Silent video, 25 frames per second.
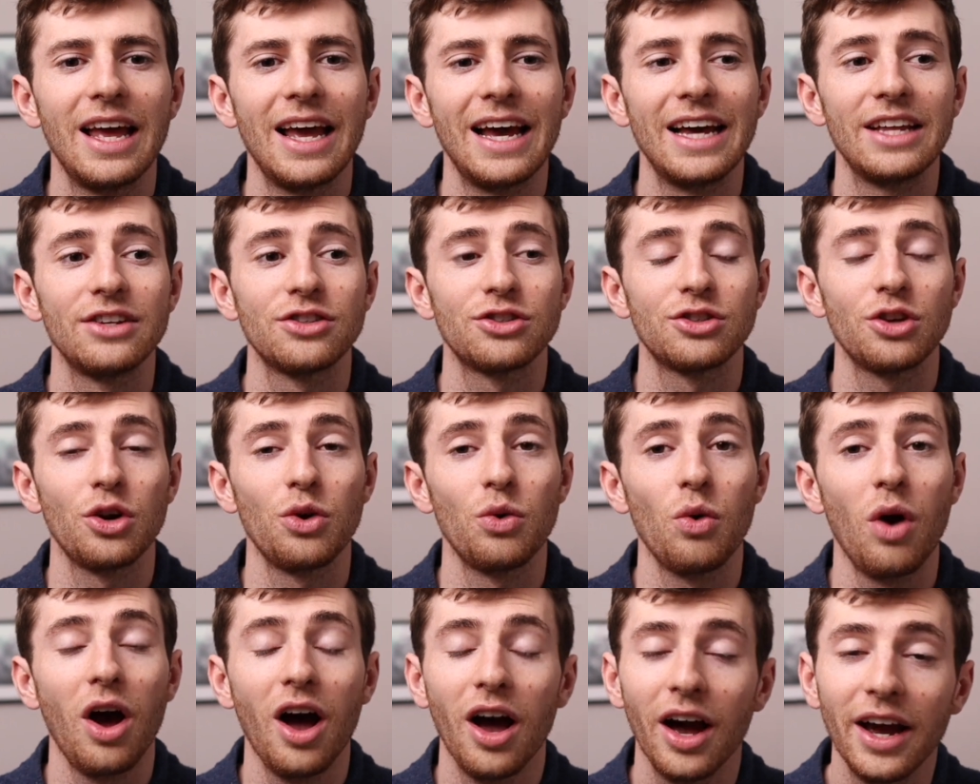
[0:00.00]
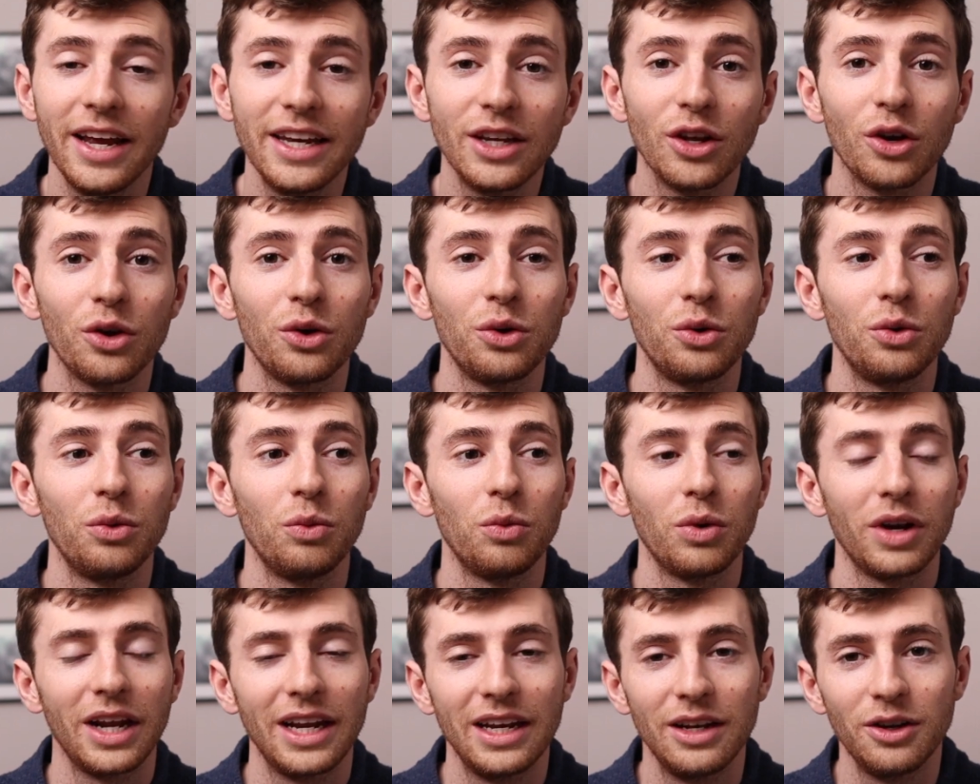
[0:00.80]
And so I know
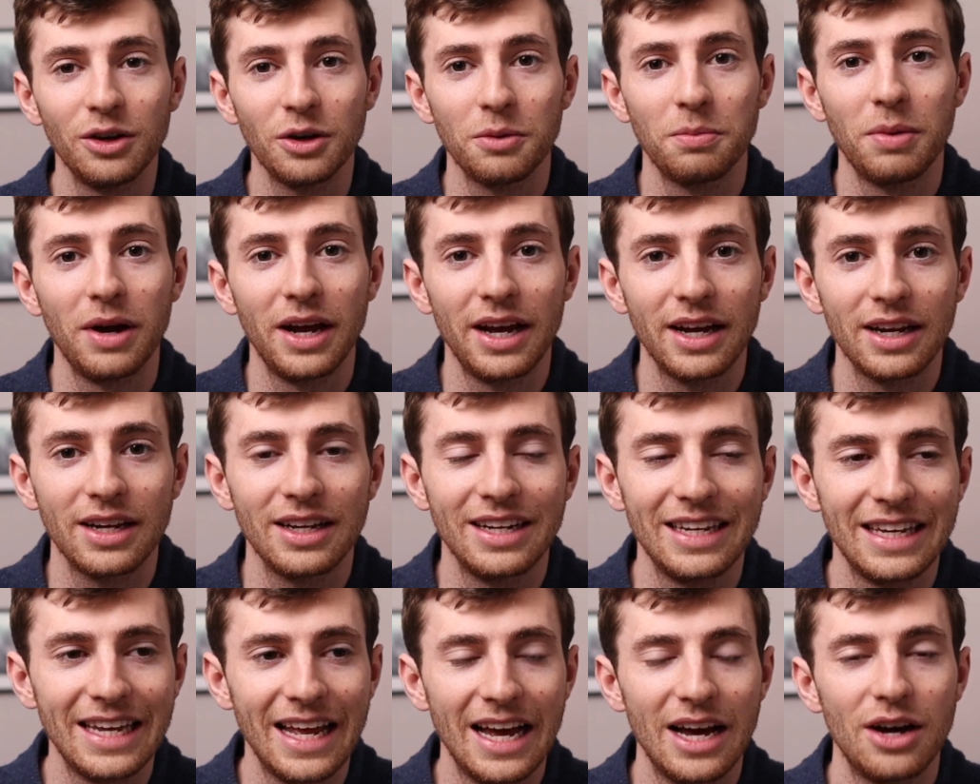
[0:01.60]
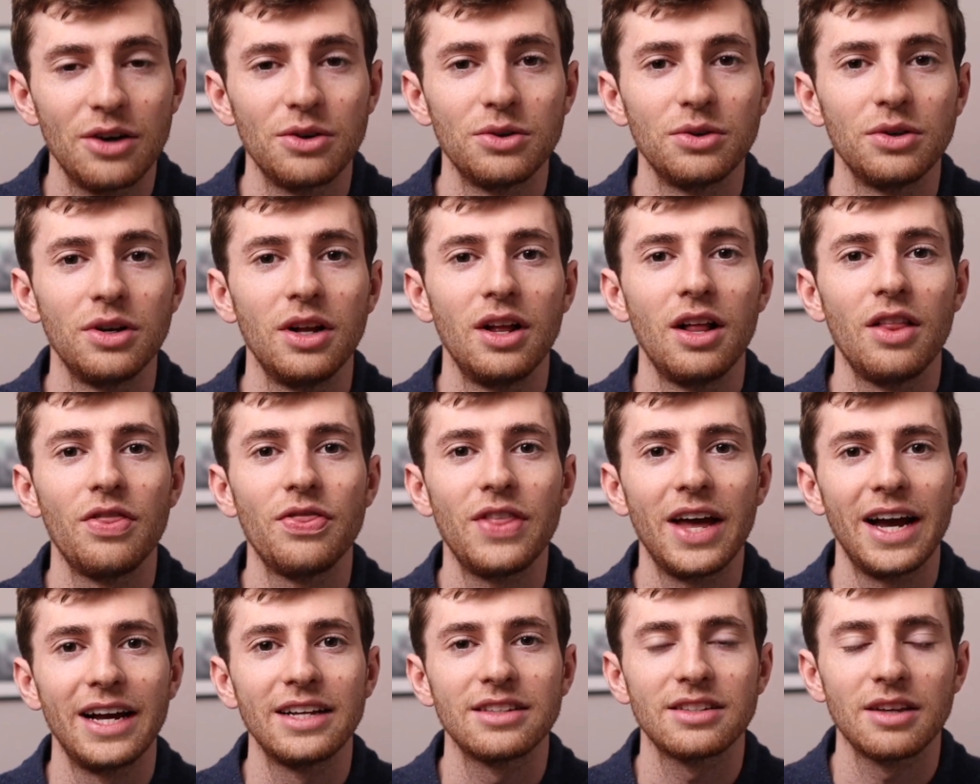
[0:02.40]
when I look back now
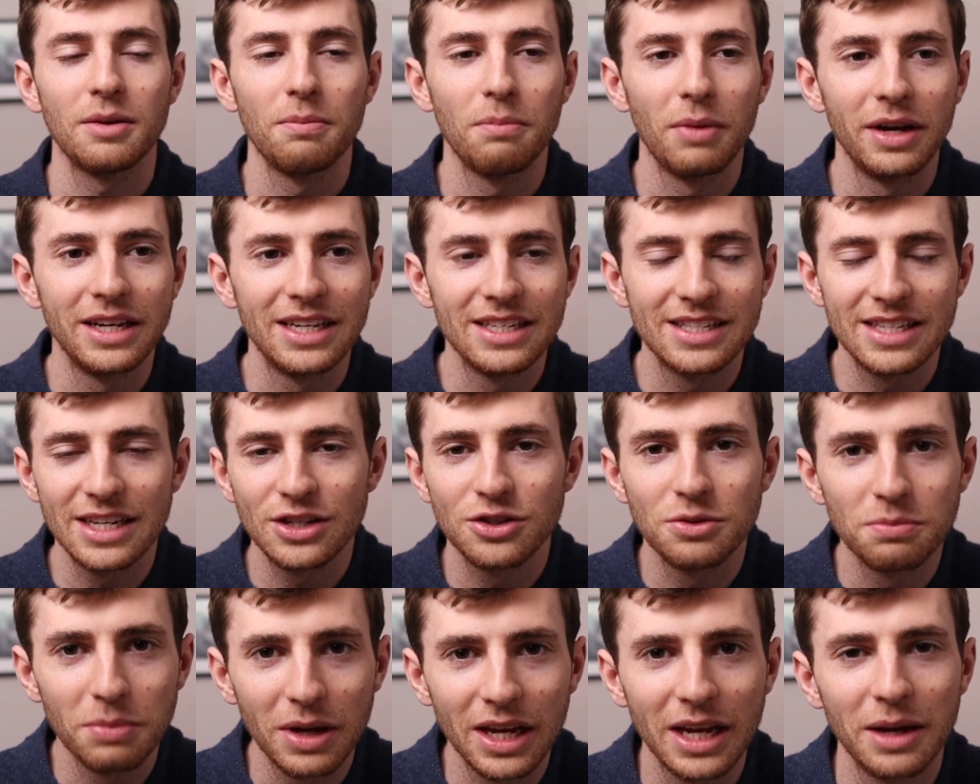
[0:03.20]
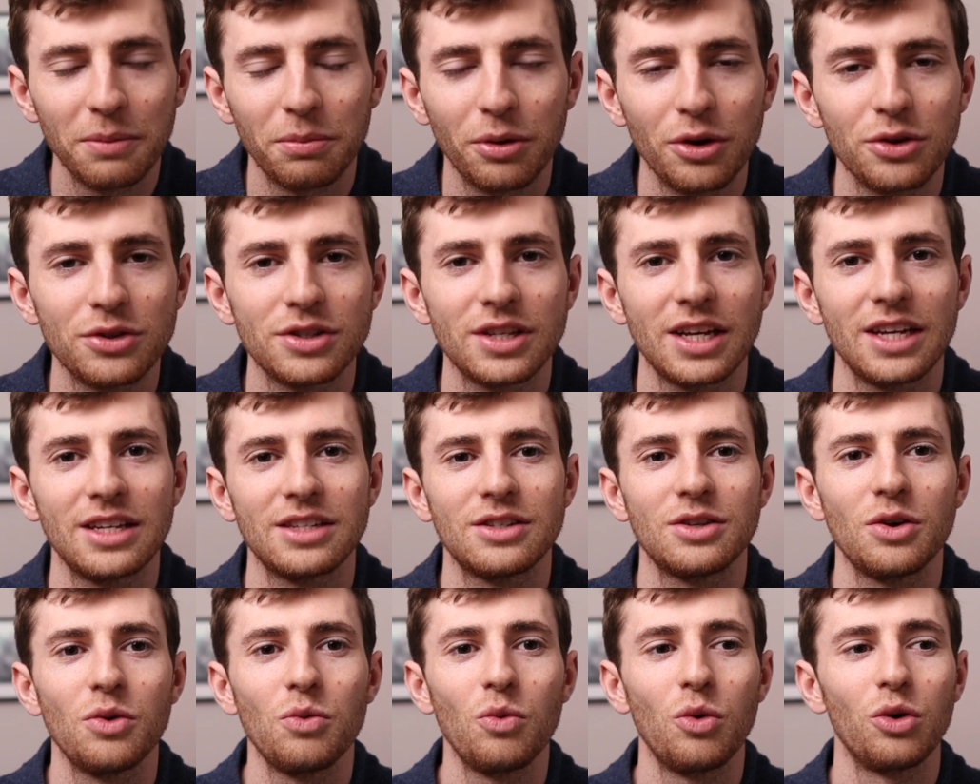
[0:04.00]
that my decision-making
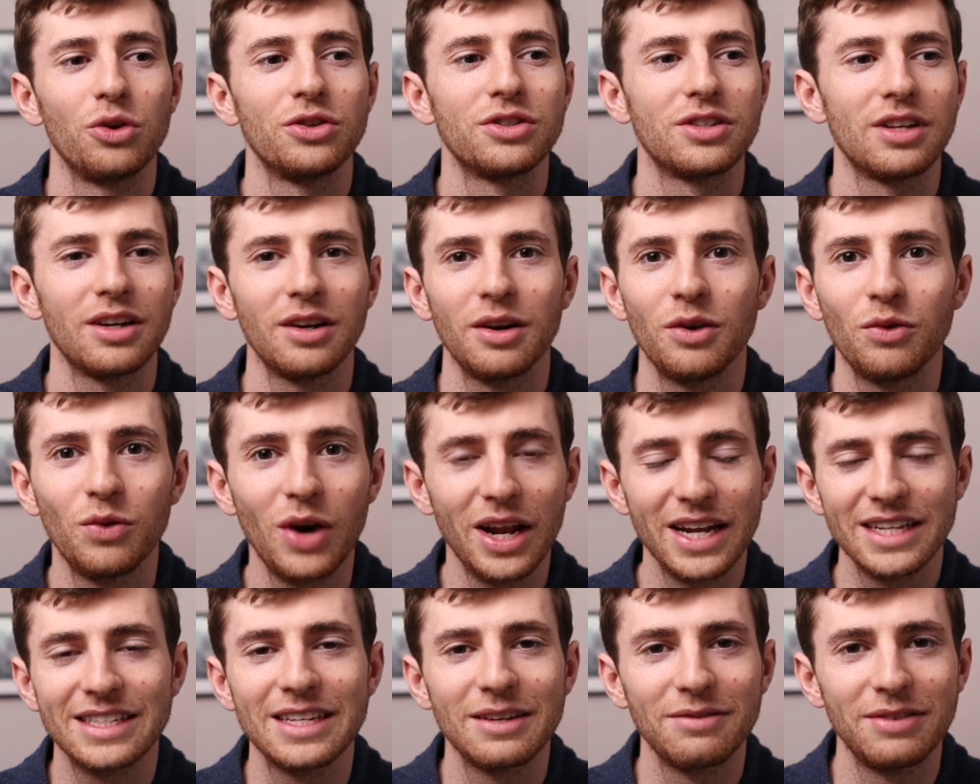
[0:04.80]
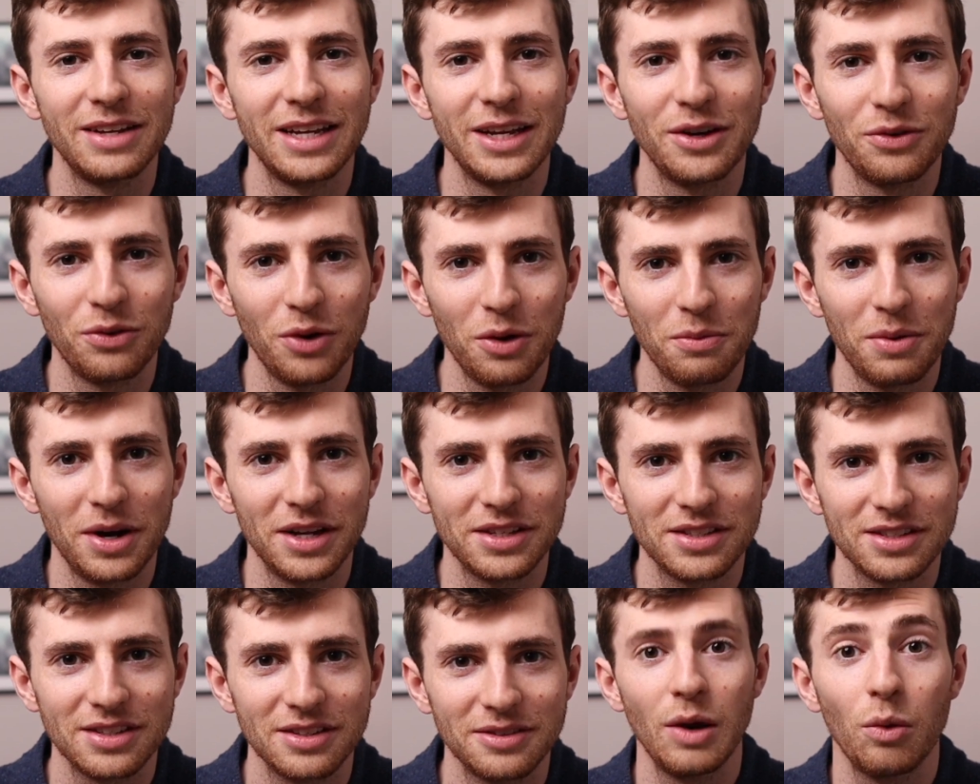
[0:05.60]
process was relatively robust.